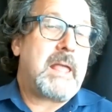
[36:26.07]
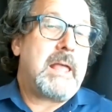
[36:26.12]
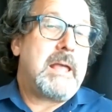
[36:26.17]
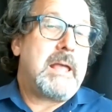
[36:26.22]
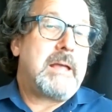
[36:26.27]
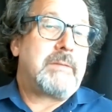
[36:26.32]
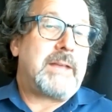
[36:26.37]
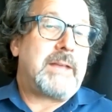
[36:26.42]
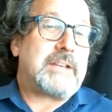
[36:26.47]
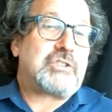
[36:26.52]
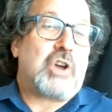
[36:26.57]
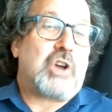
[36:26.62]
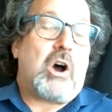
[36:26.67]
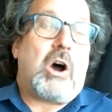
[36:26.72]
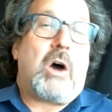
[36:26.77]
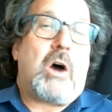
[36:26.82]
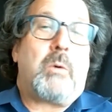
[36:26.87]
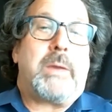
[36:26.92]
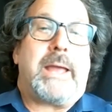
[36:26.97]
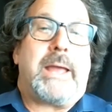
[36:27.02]
that's all
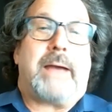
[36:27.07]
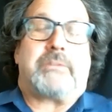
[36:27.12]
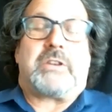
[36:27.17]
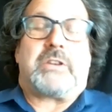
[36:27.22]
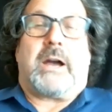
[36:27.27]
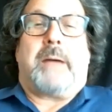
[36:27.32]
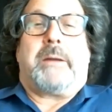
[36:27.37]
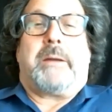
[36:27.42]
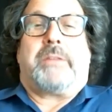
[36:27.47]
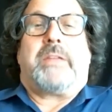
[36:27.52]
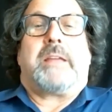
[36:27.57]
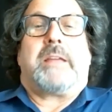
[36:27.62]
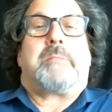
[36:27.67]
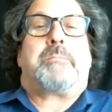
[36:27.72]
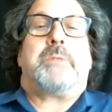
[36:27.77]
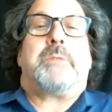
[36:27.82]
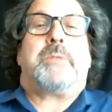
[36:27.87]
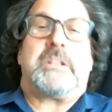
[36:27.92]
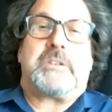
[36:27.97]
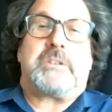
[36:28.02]
we have time. I think
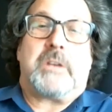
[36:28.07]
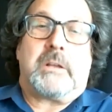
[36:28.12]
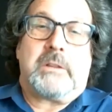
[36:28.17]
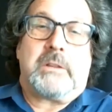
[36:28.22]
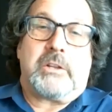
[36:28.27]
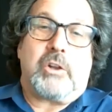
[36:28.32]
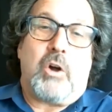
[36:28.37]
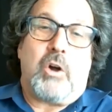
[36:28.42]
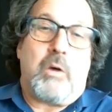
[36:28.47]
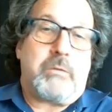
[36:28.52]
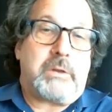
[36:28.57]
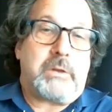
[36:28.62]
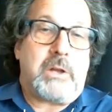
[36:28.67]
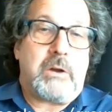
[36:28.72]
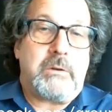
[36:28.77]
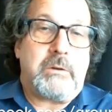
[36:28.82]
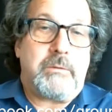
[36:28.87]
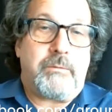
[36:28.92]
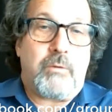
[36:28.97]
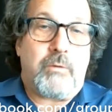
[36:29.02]
it's a little
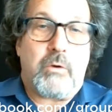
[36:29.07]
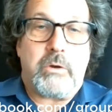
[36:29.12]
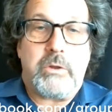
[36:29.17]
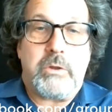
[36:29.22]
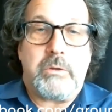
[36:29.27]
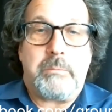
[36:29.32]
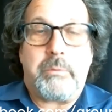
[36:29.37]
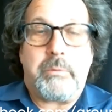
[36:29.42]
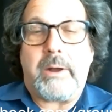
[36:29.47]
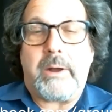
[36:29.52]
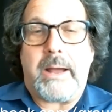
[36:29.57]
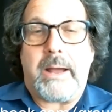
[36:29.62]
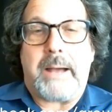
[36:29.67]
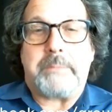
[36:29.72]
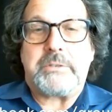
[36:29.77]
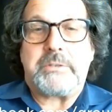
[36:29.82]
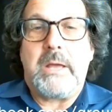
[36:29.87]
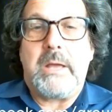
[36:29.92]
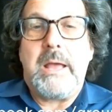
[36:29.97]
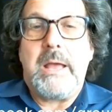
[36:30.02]
overload for you, perhaps.
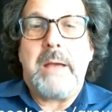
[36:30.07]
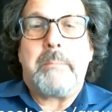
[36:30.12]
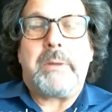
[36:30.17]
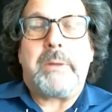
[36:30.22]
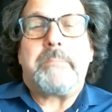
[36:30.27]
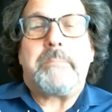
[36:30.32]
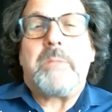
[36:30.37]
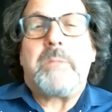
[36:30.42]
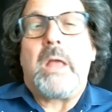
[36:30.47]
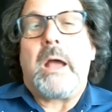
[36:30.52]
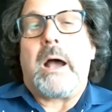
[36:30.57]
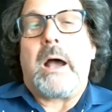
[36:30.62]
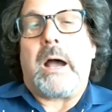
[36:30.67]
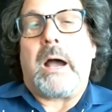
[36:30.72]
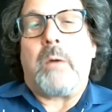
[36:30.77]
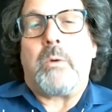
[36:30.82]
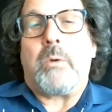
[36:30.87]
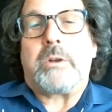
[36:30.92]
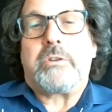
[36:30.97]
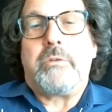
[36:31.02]
But I
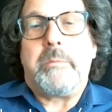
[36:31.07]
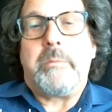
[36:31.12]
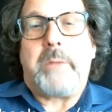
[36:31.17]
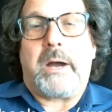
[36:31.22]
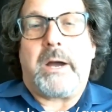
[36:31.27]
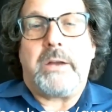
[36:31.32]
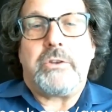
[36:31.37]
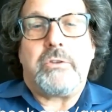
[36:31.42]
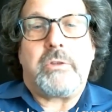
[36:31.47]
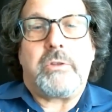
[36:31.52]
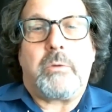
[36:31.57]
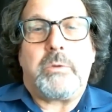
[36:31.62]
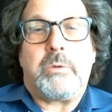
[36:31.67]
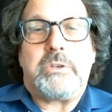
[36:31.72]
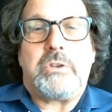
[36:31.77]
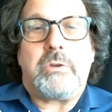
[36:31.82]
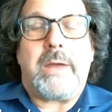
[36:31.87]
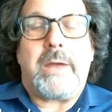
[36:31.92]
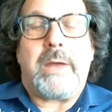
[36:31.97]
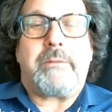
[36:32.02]
want to remind you that we do
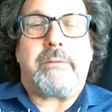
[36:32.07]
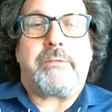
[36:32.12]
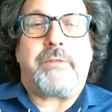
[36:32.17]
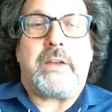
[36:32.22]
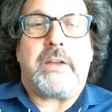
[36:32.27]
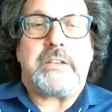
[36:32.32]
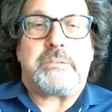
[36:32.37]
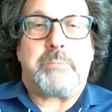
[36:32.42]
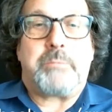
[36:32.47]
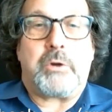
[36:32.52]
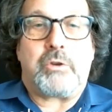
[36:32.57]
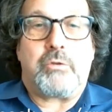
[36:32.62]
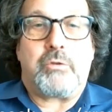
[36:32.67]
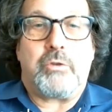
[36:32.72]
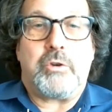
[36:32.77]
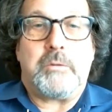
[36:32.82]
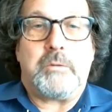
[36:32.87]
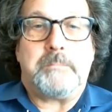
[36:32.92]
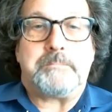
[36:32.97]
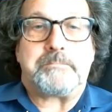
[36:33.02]
have a Facebook
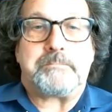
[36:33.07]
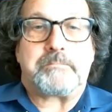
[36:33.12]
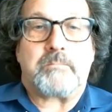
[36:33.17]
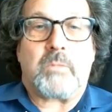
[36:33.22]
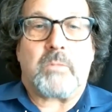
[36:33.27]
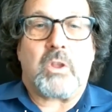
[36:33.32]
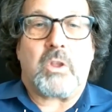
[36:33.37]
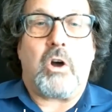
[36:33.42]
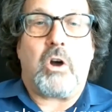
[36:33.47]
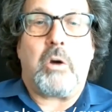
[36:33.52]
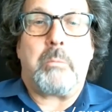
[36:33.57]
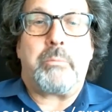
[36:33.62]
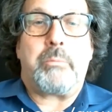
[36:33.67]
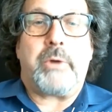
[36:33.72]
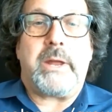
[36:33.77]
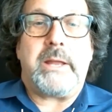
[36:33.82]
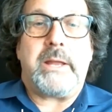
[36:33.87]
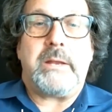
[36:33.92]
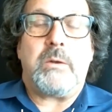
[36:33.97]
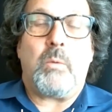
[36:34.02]
group called
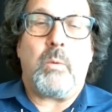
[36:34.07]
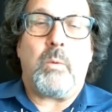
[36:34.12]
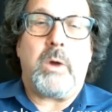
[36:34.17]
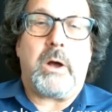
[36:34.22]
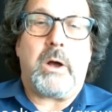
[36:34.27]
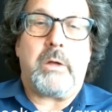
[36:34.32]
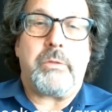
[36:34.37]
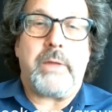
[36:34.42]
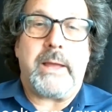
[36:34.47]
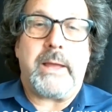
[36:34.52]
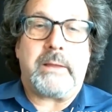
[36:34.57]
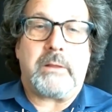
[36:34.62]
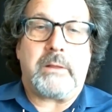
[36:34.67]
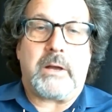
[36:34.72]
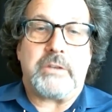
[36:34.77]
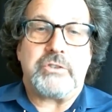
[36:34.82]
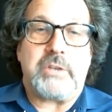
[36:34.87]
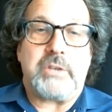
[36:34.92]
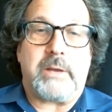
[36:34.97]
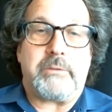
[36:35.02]
Brain Wealth and
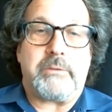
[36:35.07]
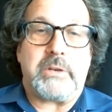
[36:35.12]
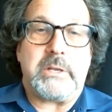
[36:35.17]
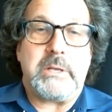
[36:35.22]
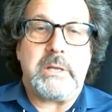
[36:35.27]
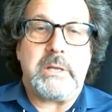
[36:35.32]
Longevity.